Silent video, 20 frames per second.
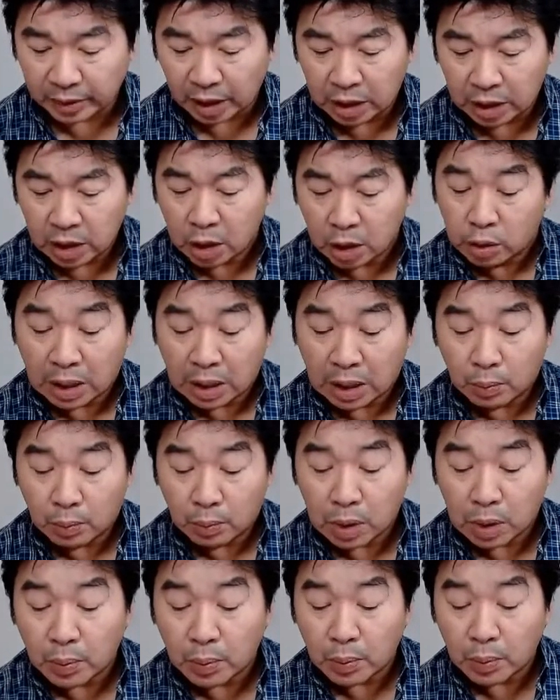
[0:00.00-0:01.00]
Now, when we
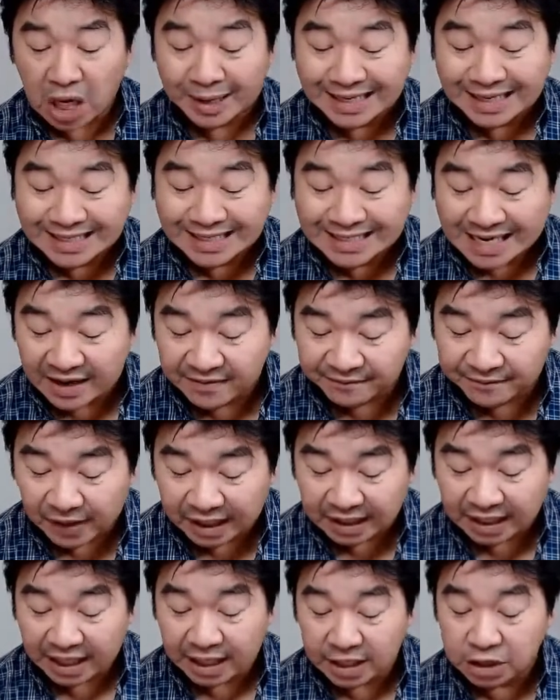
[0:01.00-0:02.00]
talk about debt
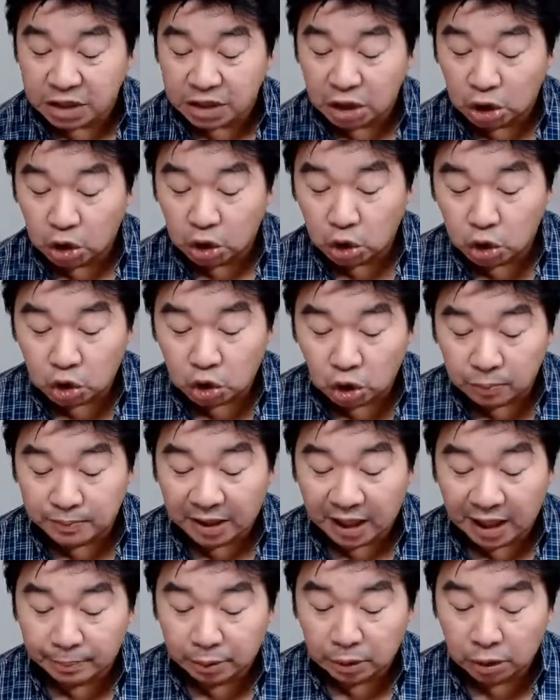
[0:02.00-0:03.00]
financing, you should be
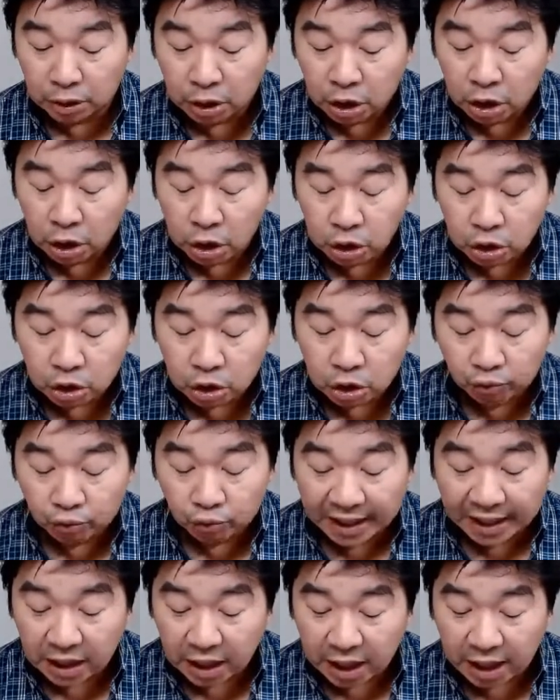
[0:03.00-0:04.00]
able to
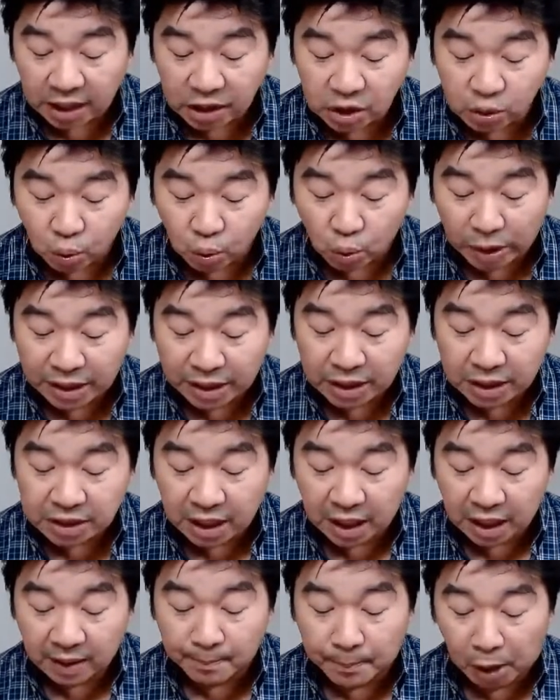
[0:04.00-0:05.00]
recognize what is a
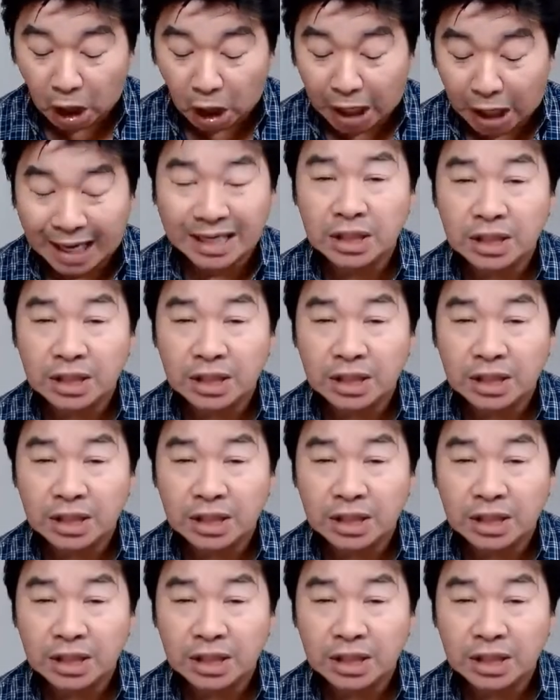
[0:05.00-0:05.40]
bond,